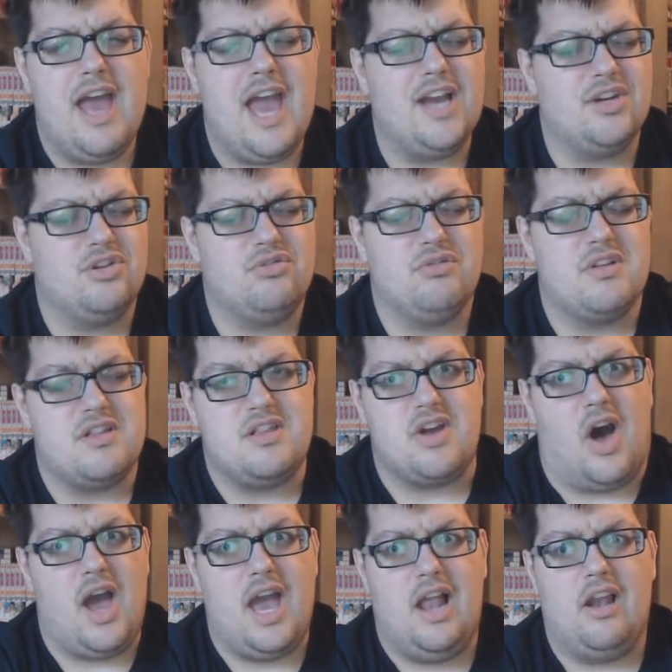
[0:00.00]
extra
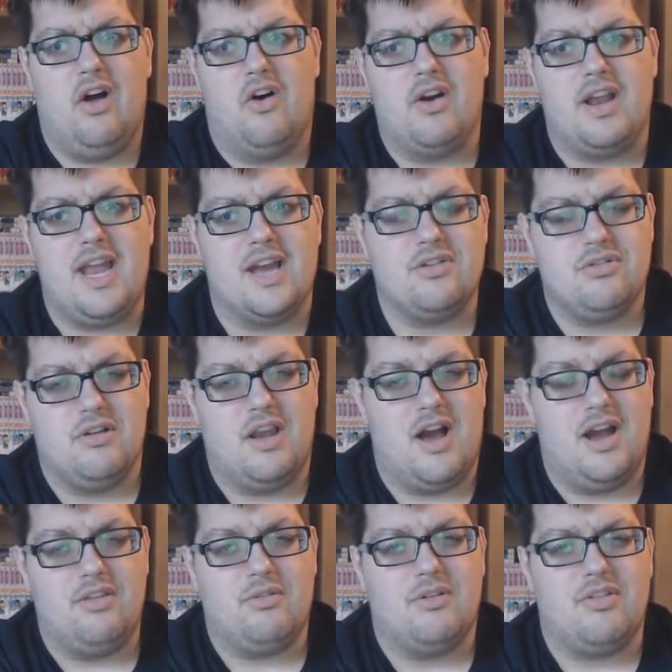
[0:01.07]
dialogue and extra
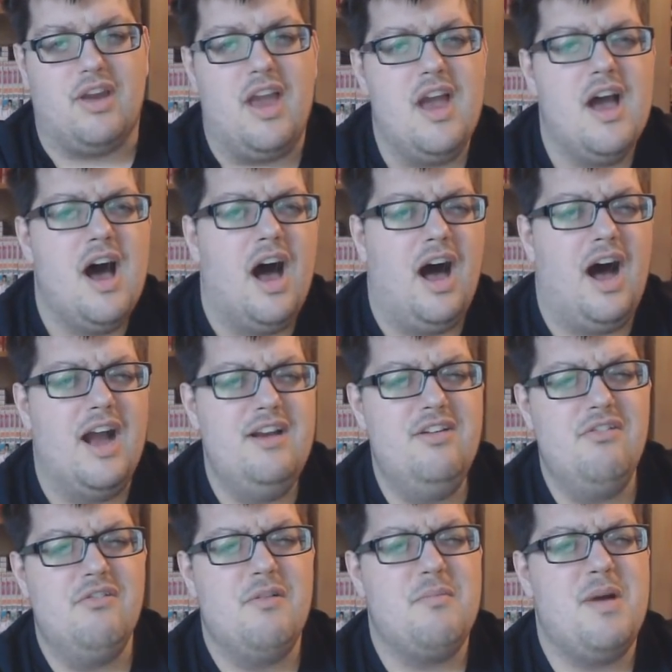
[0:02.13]
lines where it's like I
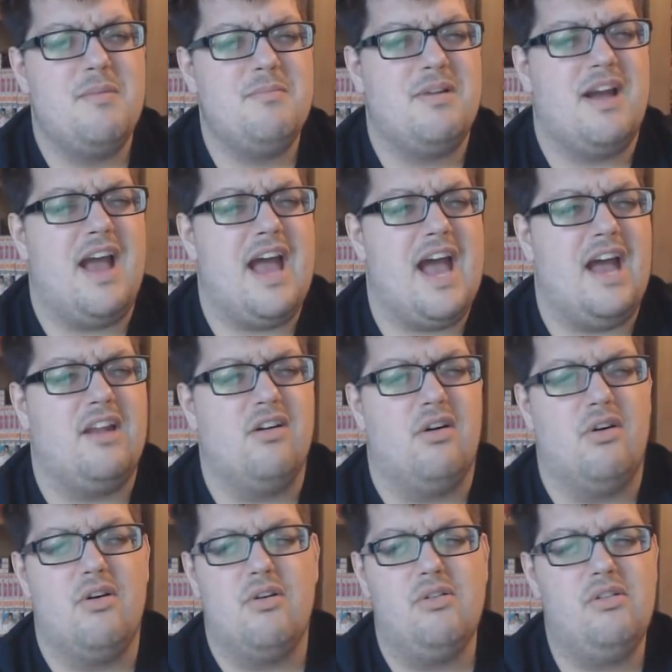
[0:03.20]
don't remember at
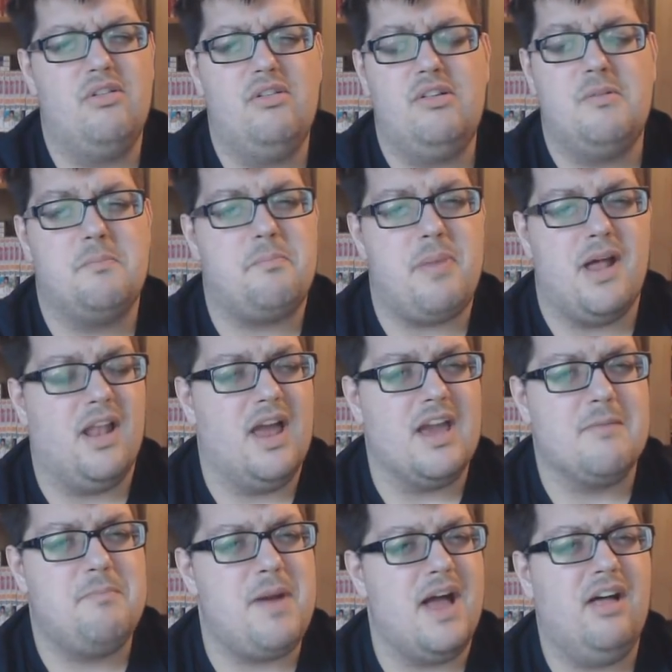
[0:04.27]
all Be
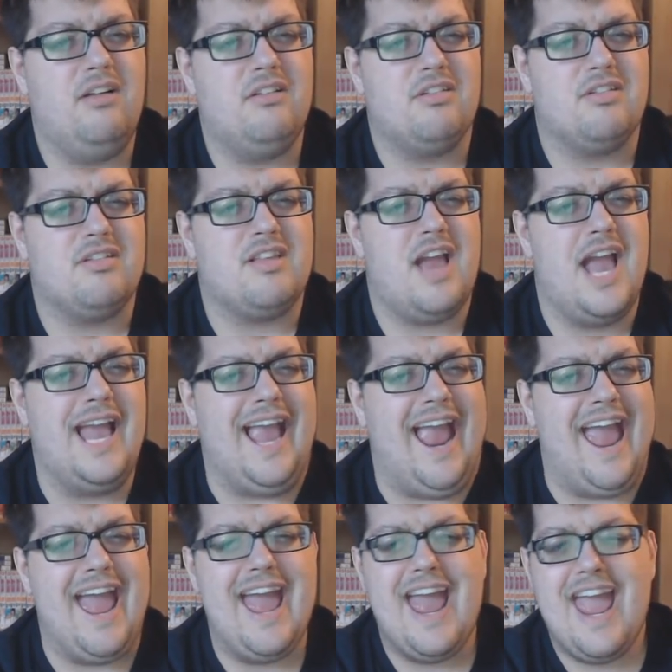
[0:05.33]
like Bells saying
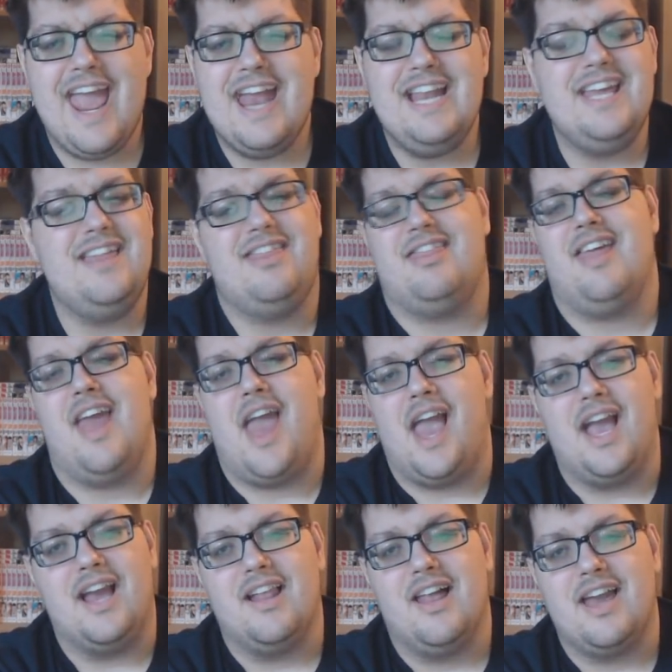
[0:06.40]

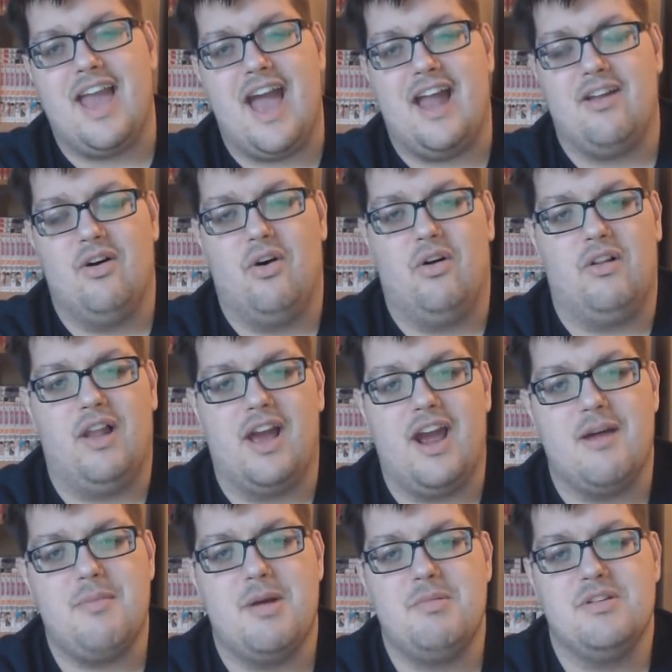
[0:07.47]
anything like at all like I
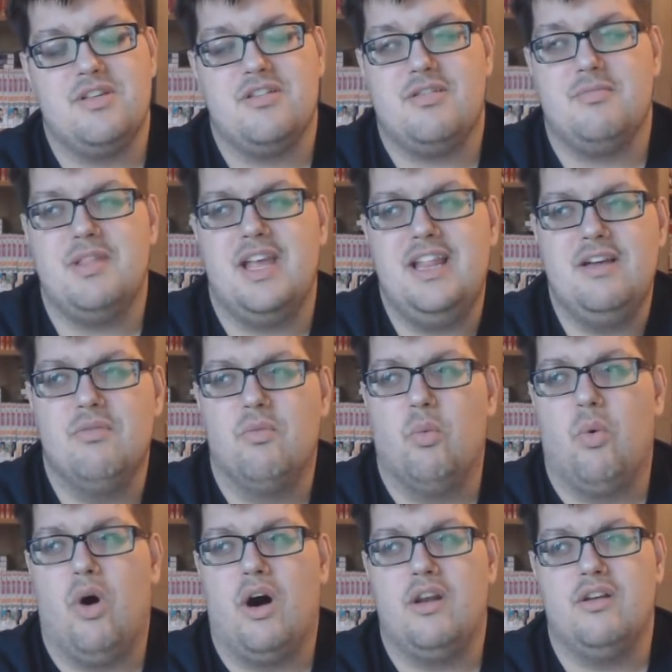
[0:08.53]
remember just maybe
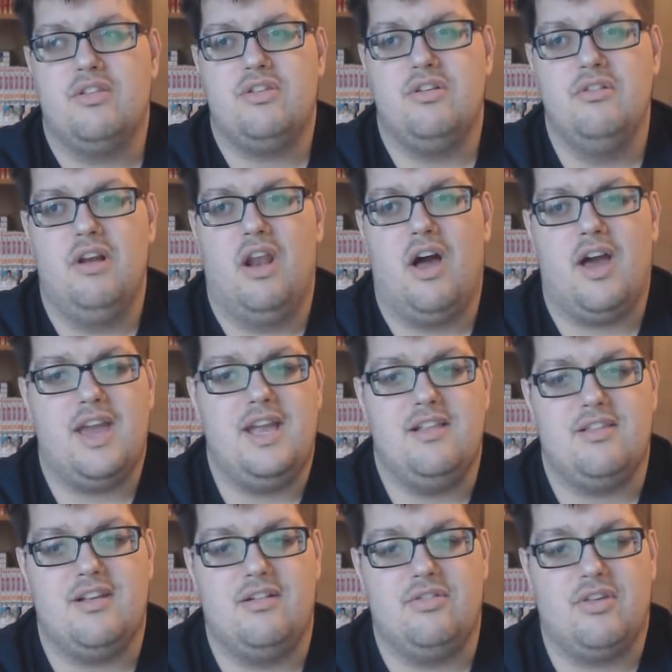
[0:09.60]
one or two
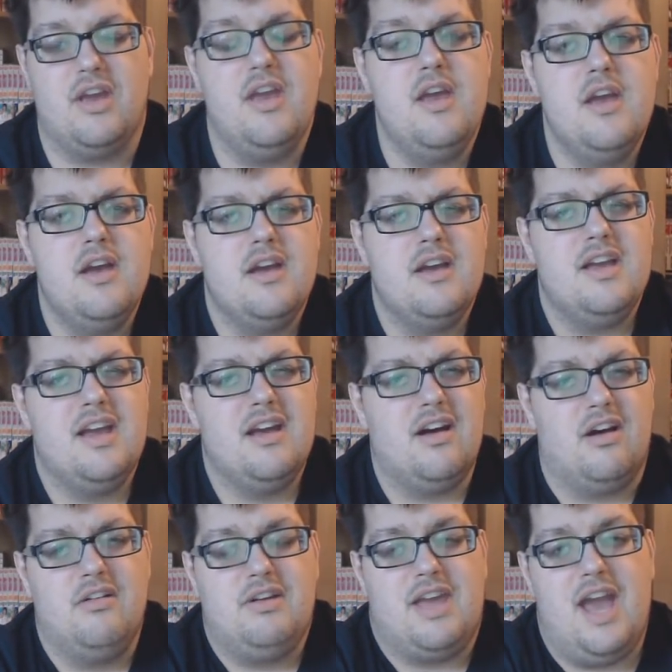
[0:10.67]
lines and it was like yeah,
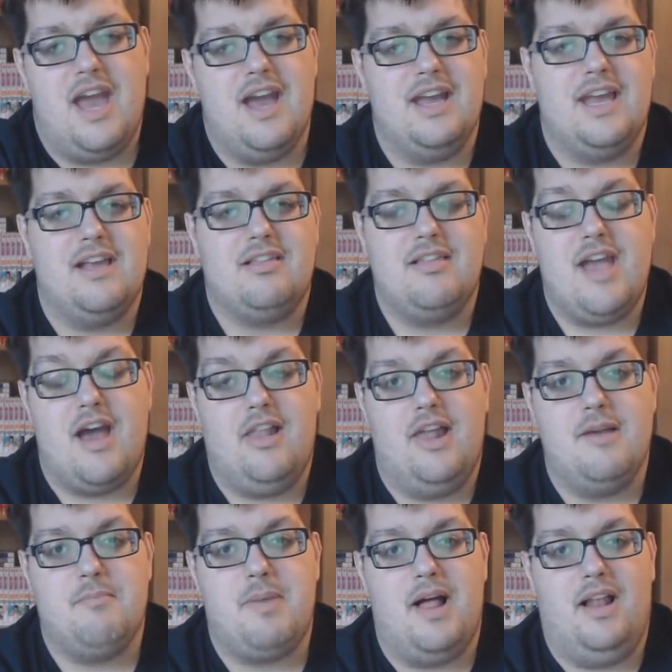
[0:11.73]
okay, I guess now
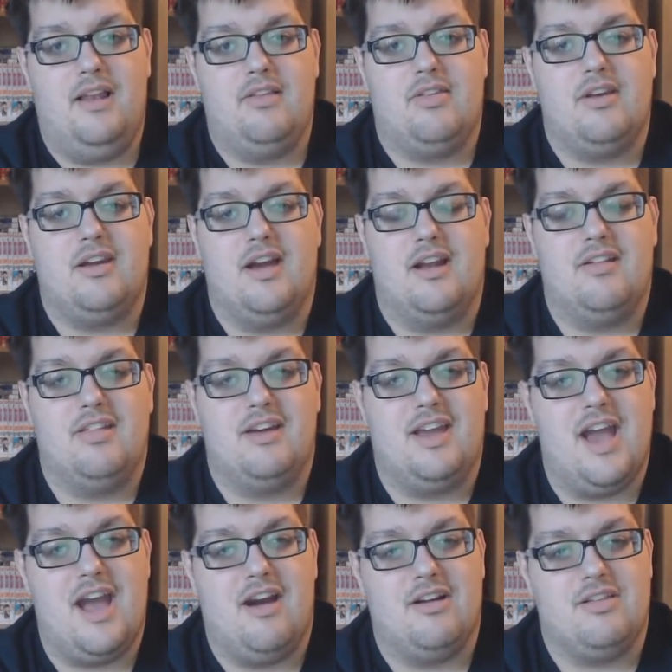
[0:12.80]
like Bell is like kind of a
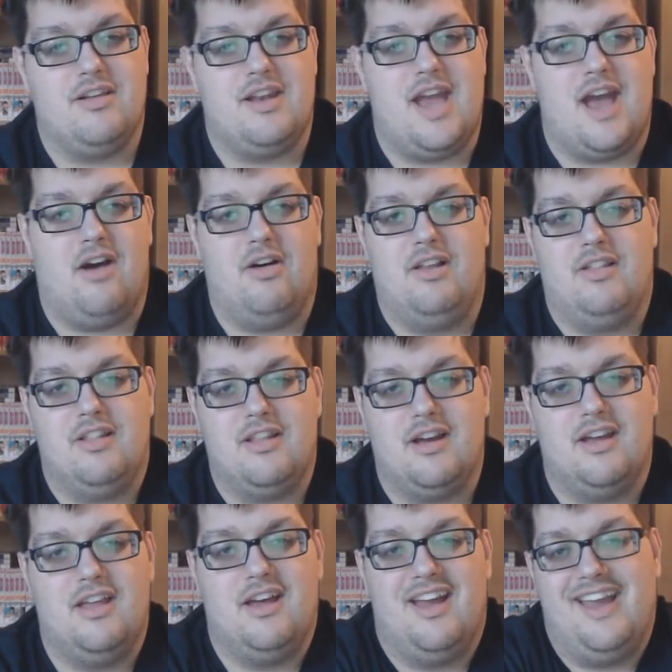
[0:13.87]
character now, and
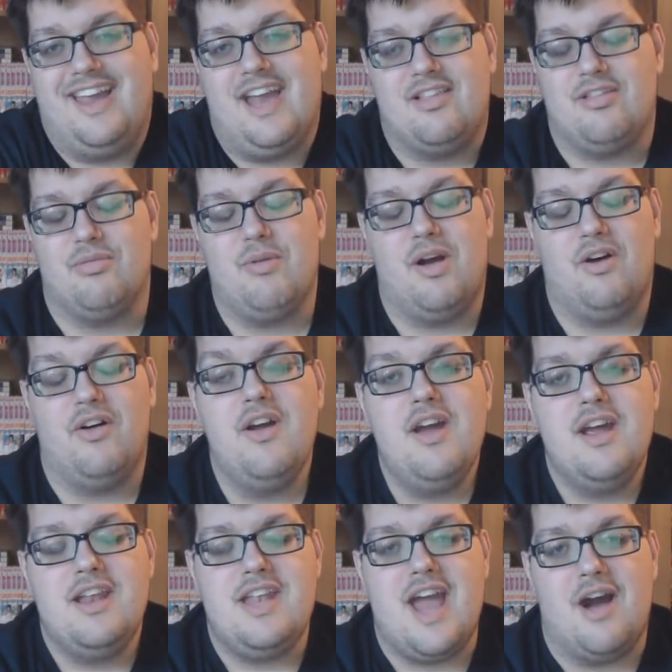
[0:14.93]
I guess as well
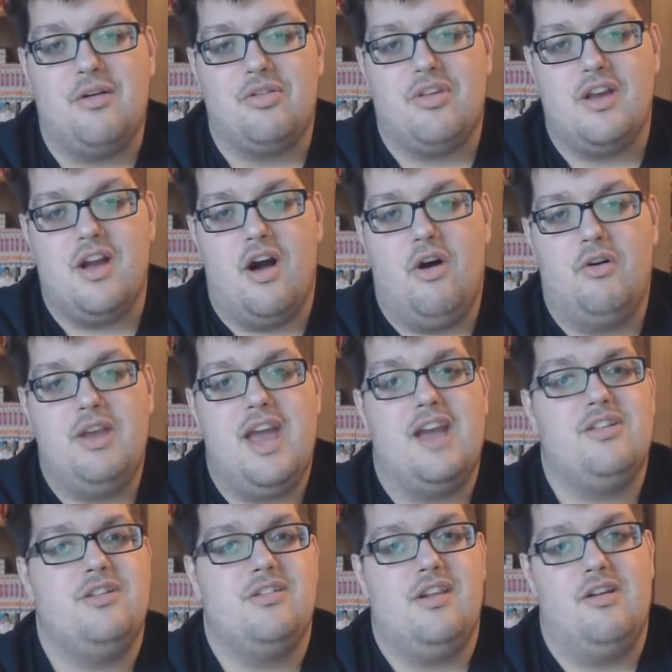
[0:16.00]
now it's like, oh
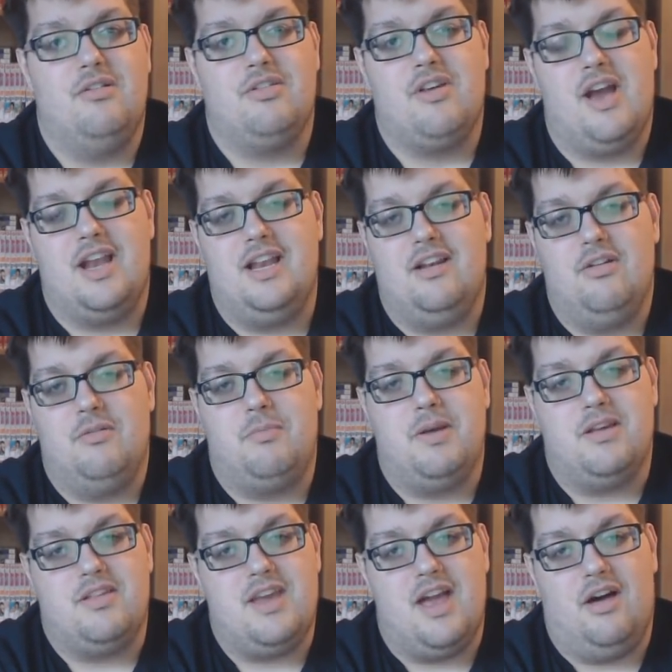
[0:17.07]
yeah, she's a little tiny little
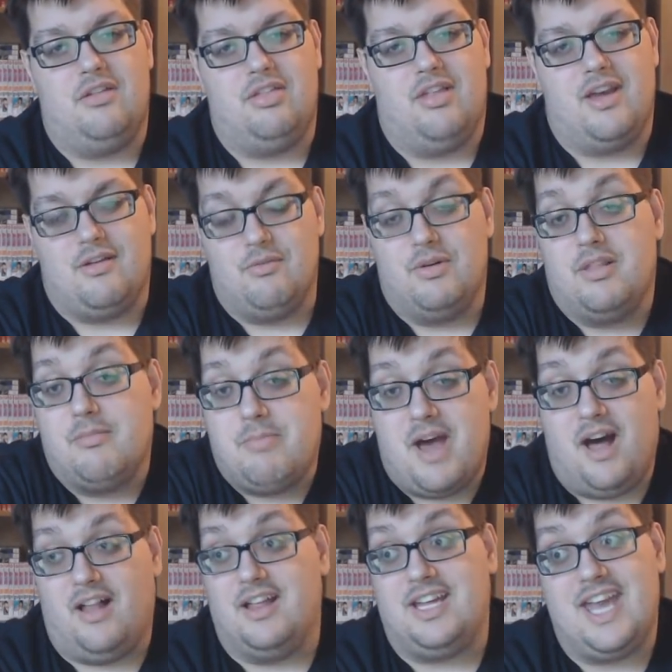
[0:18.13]
pixie elf, like with
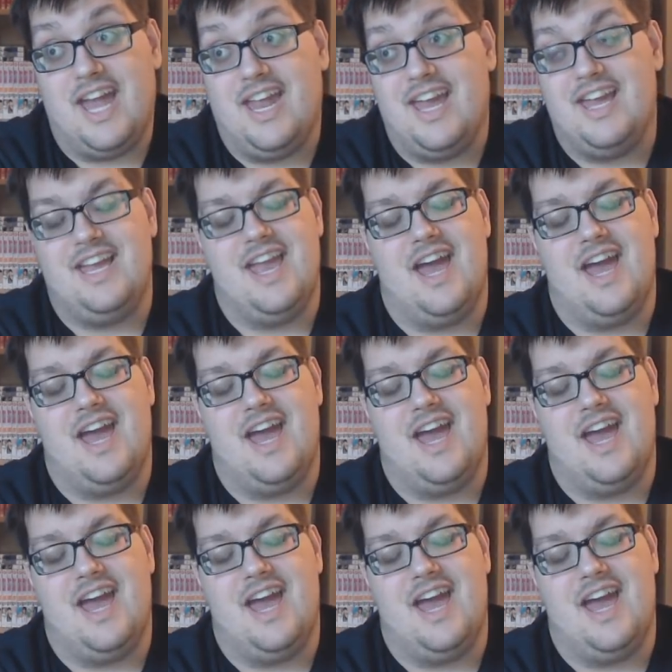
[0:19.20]
Bell. get it?